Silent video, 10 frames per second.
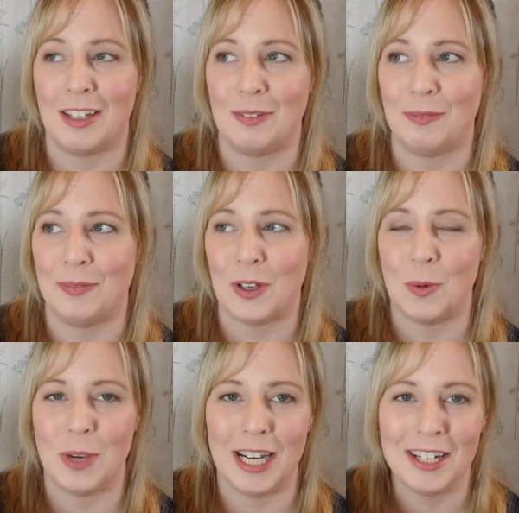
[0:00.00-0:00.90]
um,
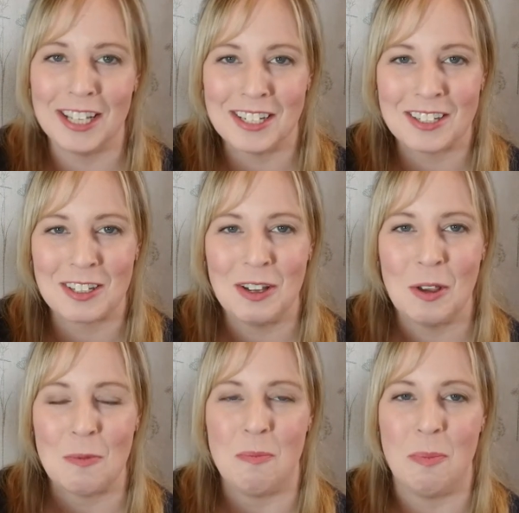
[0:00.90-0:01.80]
awareness,
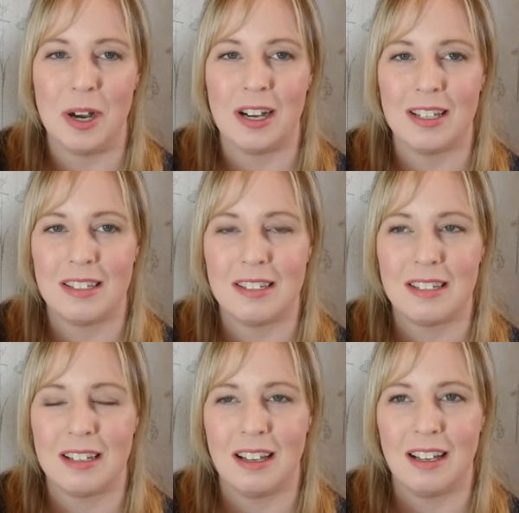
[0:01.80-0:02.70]
but
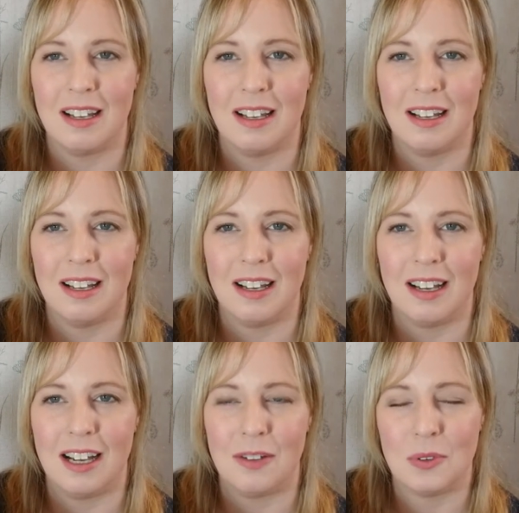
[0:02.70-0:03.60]

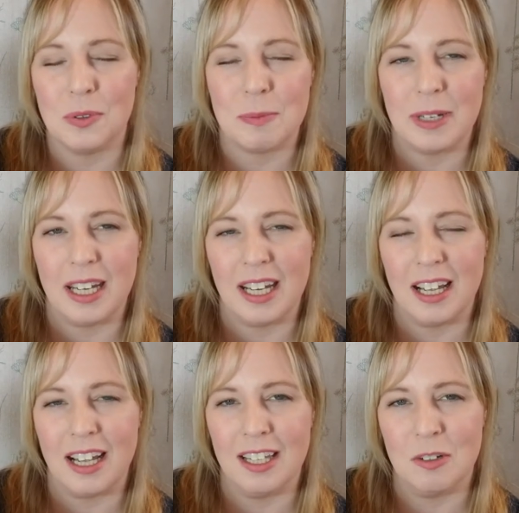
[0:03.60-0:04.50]
I've always
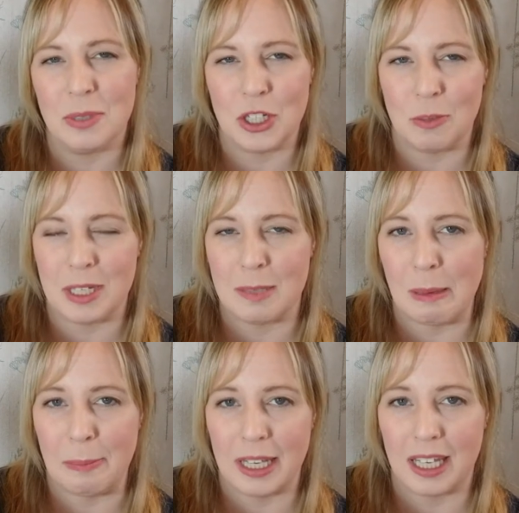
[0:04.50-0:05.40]
been a little bit dubious
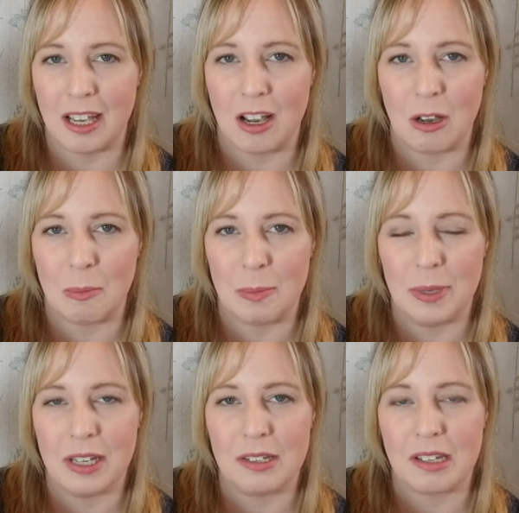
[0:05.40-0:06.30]
about picking it up
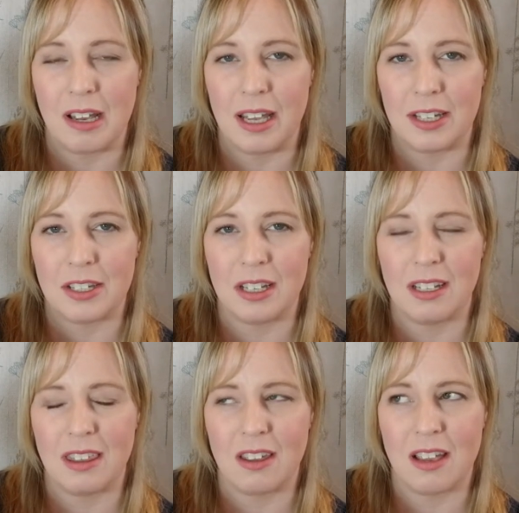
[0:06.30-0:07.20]
because I had
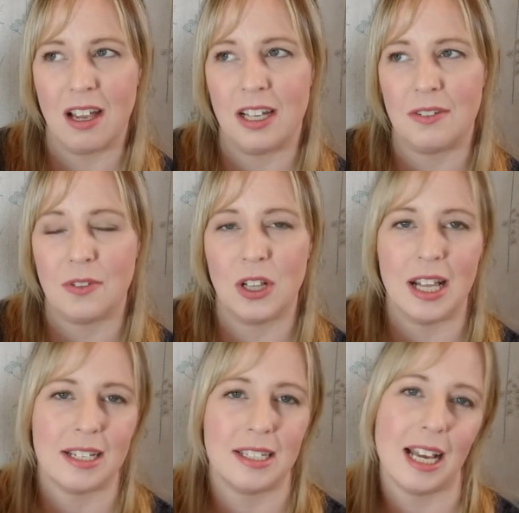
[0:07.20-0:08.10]
kind of
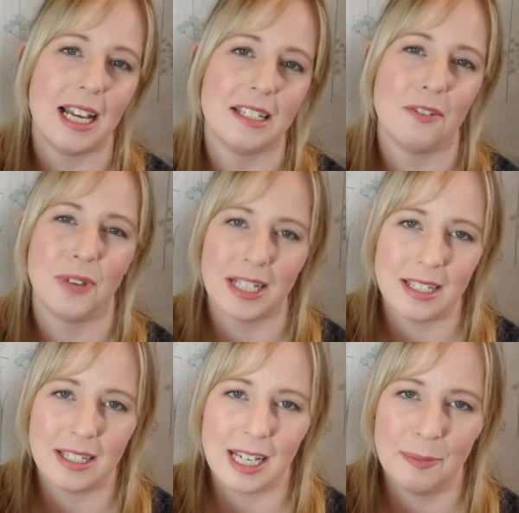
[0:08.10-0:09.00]
classed it as a
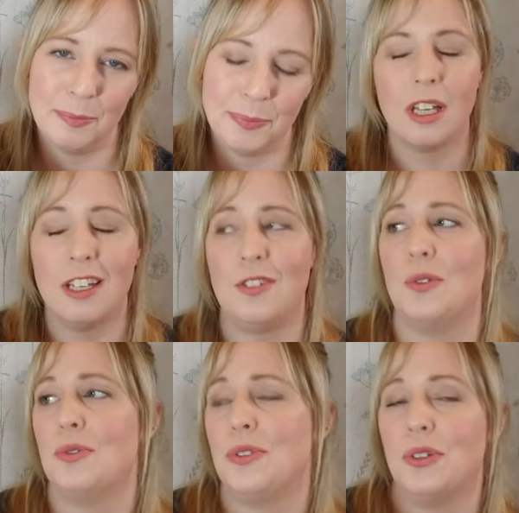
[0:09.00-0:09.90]
fantasy. It's
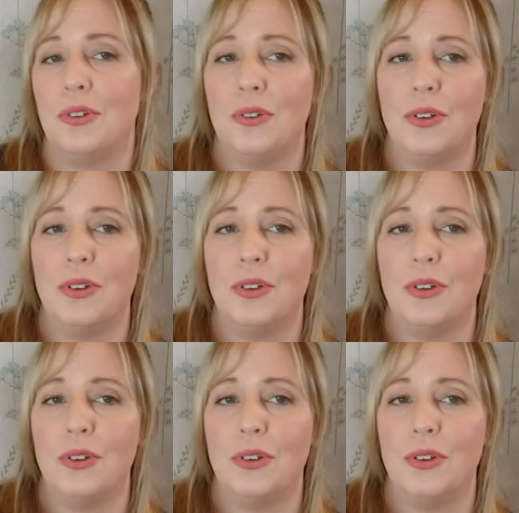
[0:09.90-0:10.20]
also